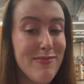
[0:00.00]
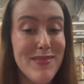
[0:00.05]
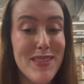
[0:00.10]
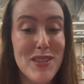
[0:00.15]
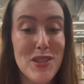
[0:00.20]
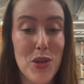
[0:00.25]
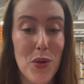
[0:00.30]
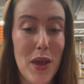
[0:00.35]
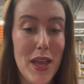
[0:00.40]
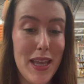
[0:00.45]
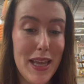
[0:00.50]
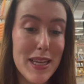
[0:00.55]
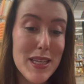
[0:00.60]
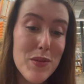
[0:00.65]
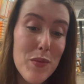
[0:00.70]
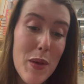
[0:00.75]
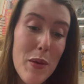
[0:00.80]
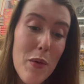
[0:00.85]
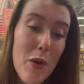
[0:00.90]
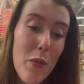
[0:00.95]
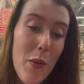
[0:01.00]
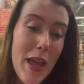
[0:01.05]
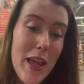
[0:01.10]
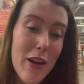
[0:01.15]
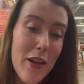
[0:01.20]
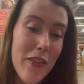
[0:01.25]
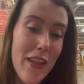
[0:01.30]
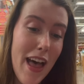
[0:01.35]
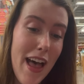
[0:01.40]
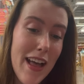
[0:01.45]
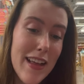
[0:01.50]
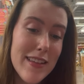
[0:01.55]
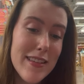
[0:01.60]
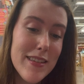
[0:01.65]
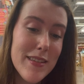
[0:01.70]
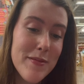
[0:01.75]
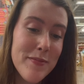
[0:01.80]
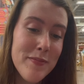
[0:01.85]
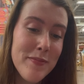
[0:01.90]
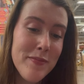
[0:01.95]
So I guess we will wait on that.
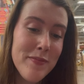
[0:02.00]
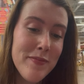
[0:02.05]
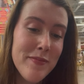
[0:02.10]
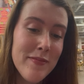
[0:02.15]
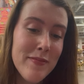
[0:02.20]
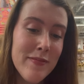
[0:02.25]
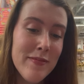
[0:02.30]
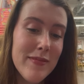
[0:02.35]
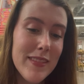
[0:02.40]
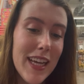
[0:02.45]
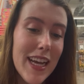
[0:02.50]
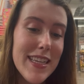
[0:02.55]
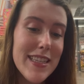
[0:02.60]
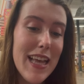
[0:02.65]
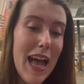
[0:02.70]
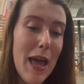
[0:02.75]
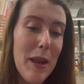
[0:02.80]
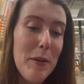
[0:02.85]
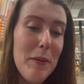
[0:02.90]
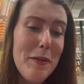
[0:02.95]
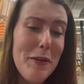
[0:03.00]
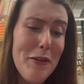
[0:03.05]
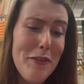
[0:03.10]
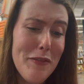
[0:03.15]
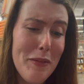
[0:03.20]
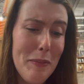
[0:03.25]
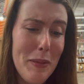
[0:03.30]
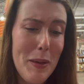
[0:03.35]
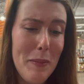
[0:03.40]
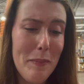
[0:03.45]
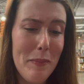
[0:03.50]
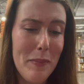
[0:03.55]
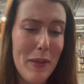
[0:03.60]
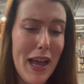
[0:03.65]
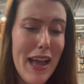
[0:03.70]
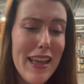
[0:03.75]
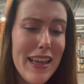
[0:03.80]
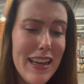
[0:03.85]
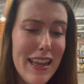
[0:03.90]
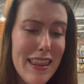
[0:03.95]
Guys, I don't know if I'm gonna
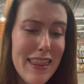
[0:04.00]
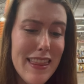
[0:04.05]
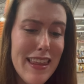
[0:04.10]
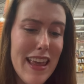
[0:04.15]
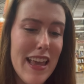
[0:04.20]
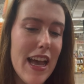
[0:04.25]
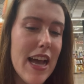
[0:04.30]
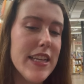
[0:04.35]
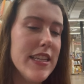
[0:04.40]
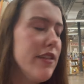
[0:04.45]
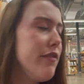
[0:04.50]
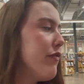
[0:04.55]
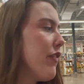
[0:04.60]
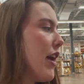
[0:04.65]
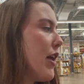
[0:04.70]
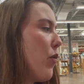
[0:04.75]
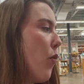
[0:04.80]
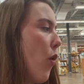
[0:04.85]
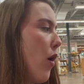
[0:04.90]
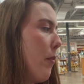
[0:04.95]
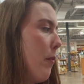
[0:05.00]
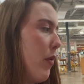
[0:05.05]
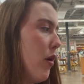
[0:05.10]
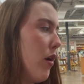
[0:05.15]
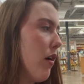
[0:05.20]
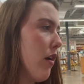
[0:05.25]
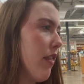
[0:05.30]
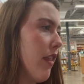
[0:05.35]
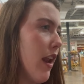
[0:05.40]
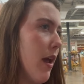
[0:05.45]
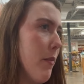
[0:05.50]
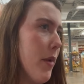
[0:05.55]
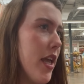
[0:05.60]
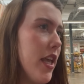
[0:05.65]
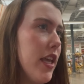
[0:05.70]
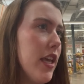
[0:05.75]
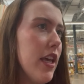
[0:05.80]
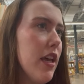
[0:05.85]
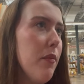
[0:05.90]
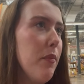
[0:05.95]
buy anything. I did find one book that I might
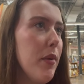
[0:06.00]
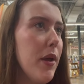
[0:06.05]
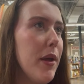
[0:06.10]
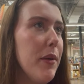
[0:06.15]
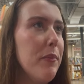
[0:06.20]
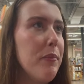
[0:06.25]
get, but